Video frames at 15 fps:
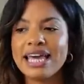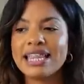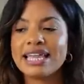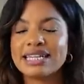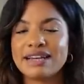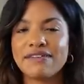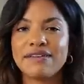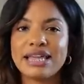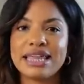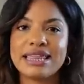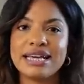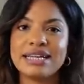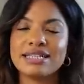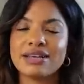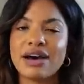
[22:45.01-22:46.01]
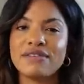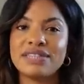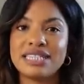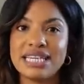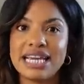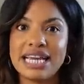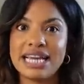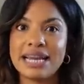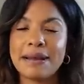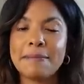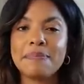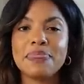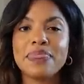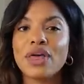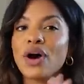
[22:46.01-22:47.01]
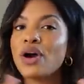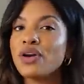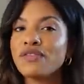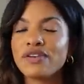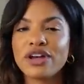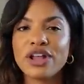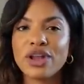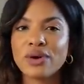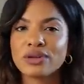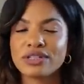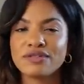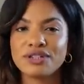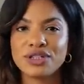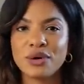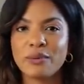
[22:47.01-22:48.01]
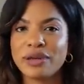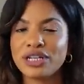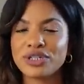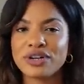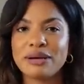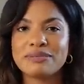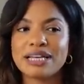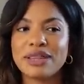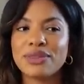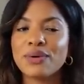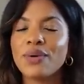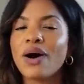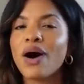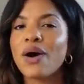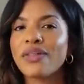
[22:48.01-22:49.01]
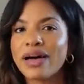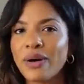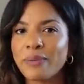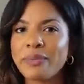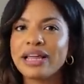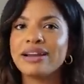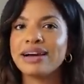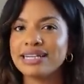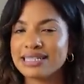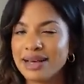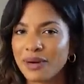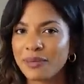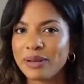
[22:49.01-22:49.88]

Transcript: They're definitely things that I've seen over lots of shopping trips and thought, oh, that'll be nice,